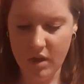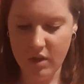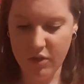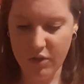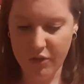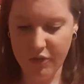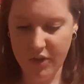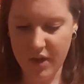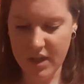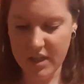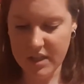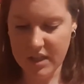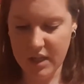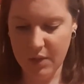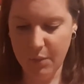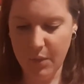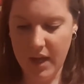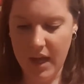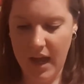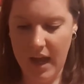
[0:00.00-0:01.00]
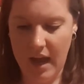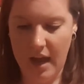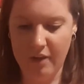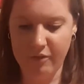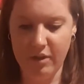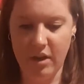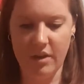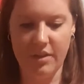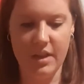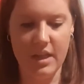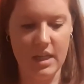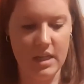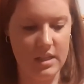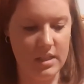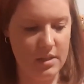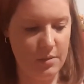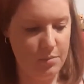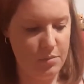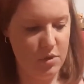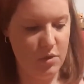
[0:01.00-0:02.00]
the first thing we have, I think, is
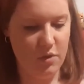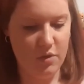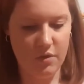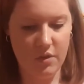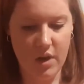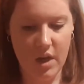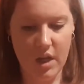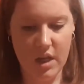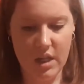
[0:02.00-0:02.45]
some sort of